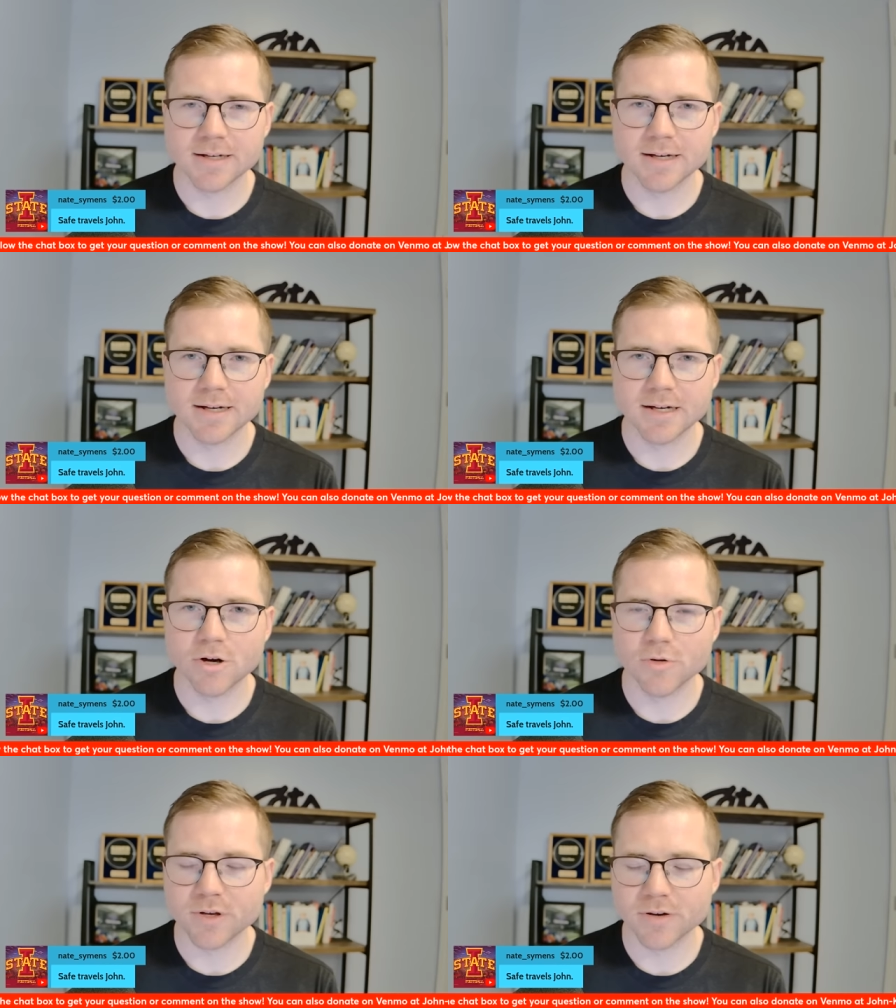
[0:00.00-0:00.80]

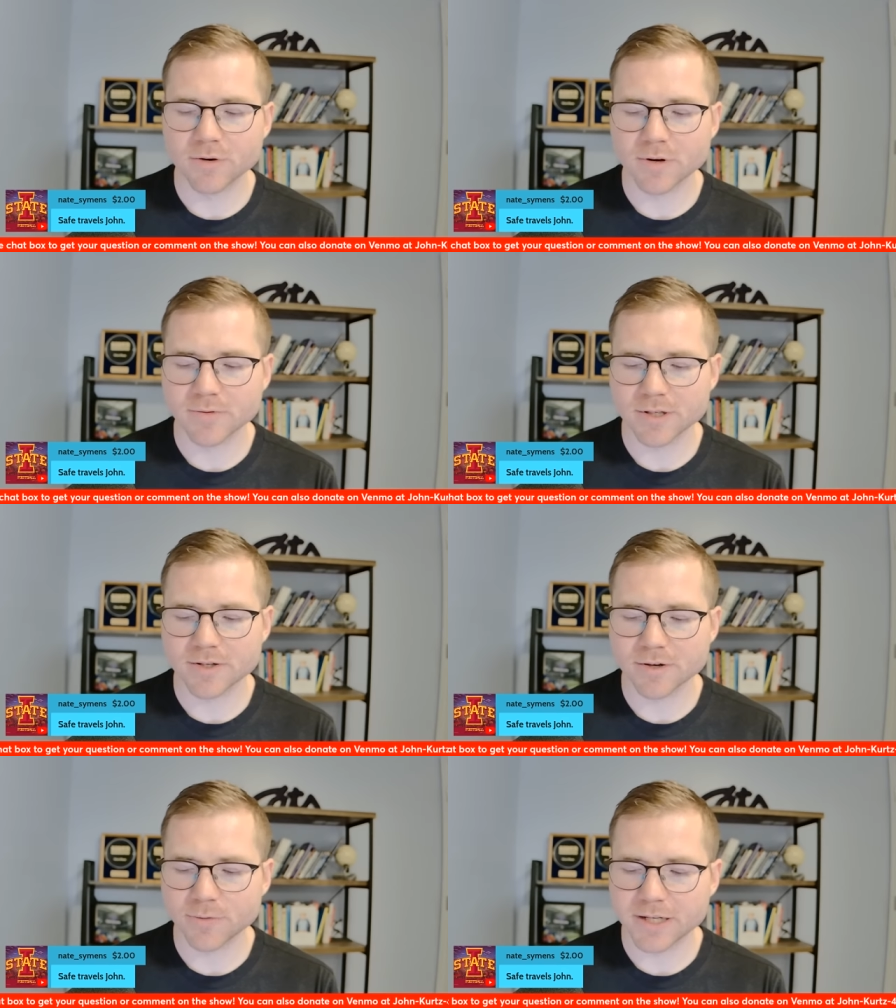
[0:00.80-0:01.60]
Hope you have a great rest
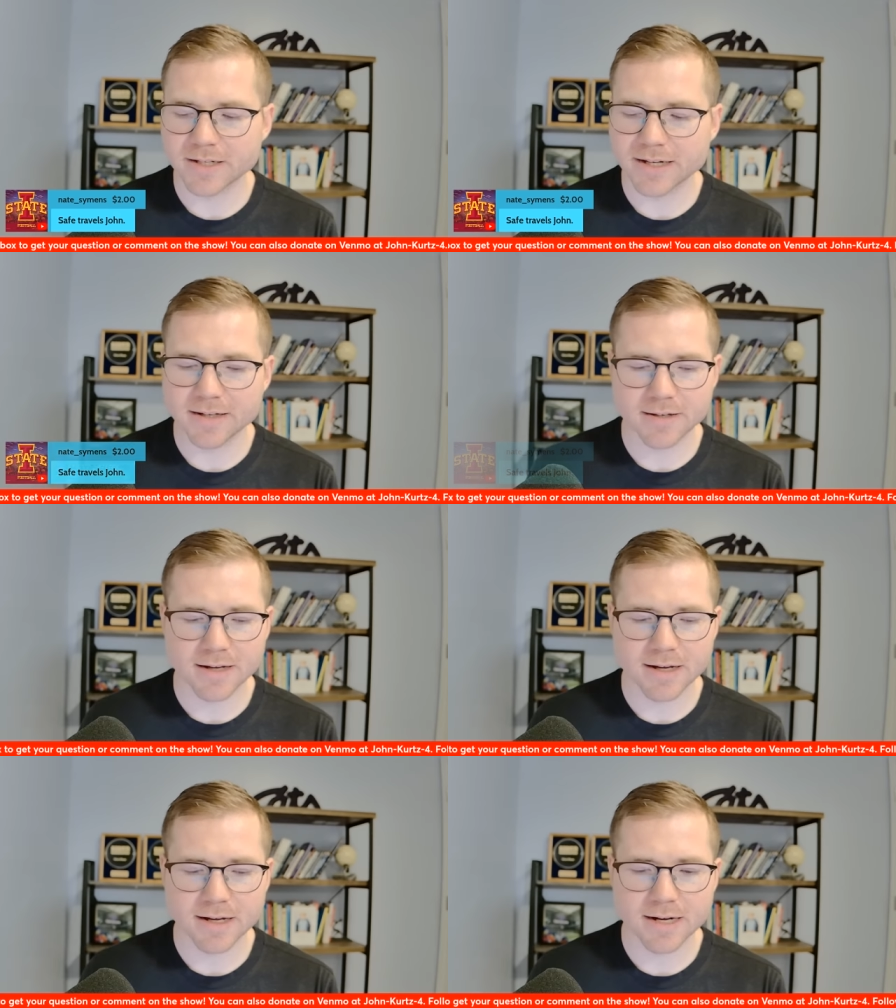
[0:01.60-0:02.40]
of your week, Nate,
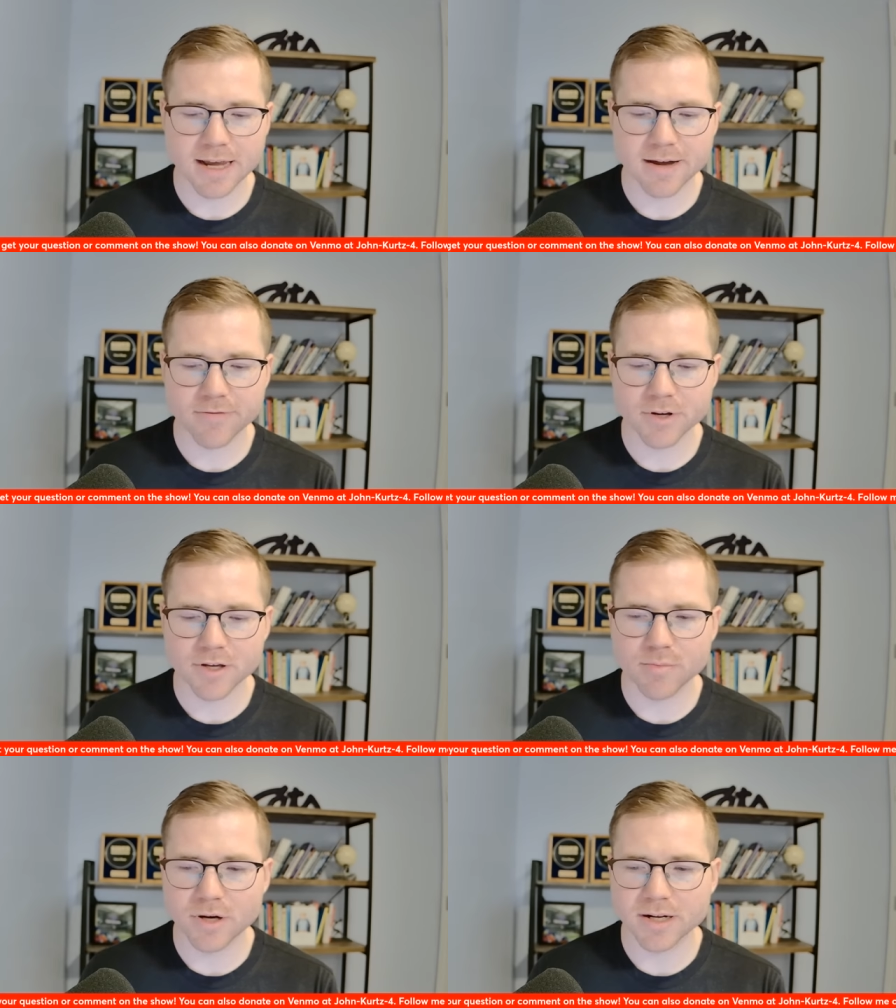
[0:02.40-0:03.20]
and
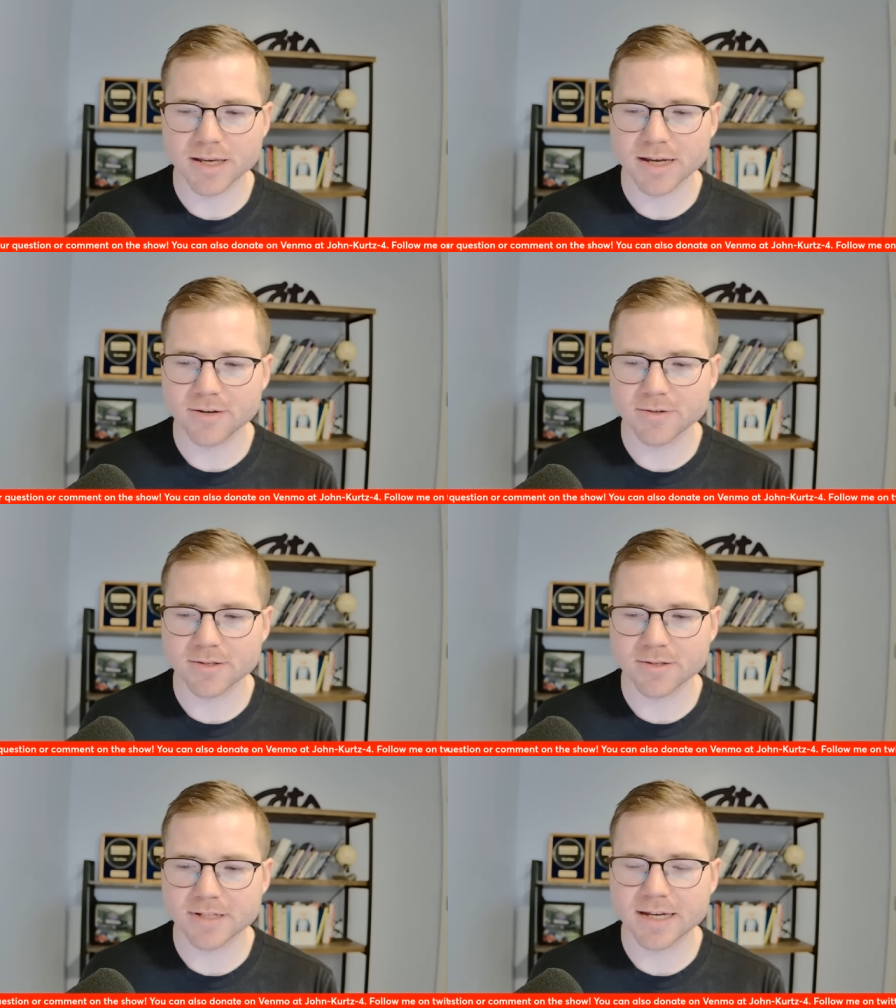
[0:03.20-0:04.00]
everybody
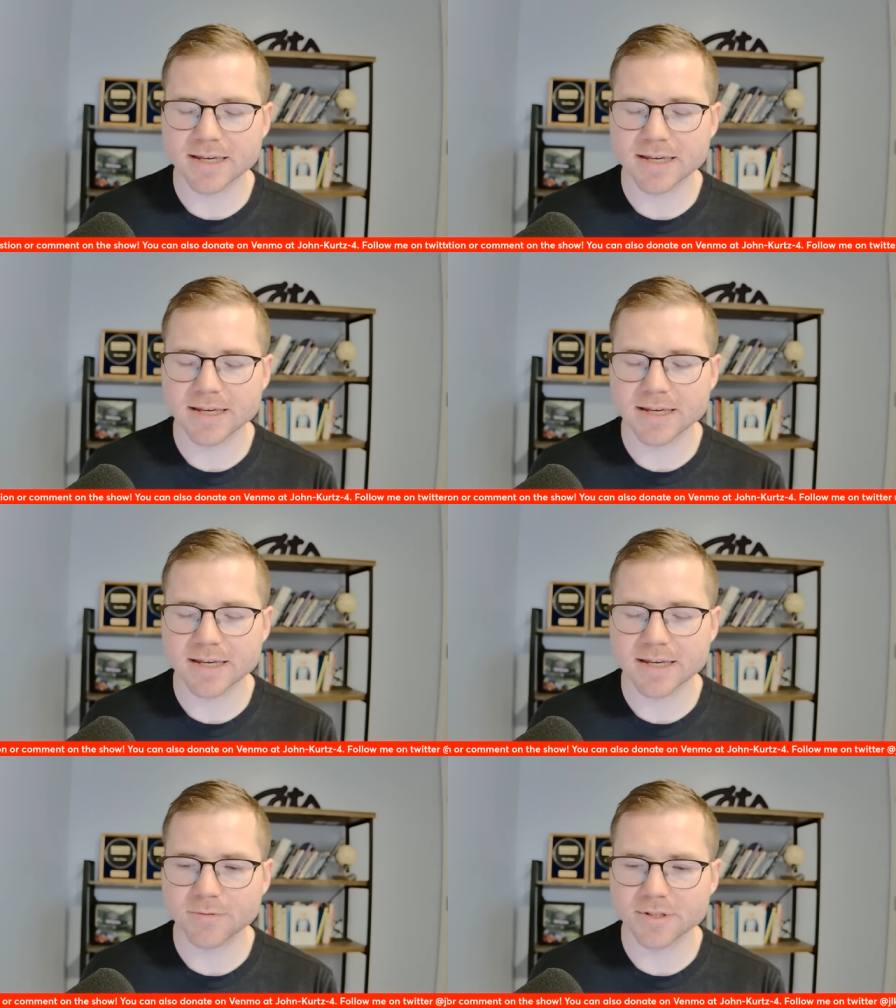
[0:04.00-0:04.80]
else. Take care,
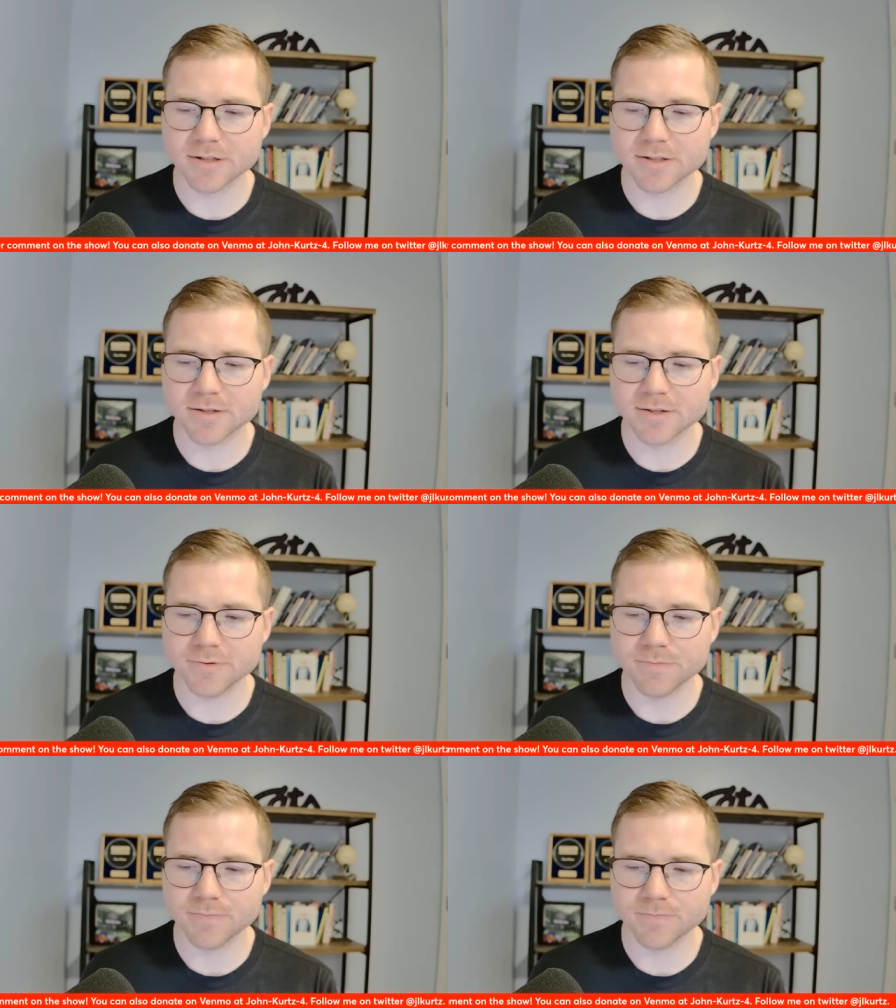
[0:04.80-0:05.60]
and I will talk to you soon.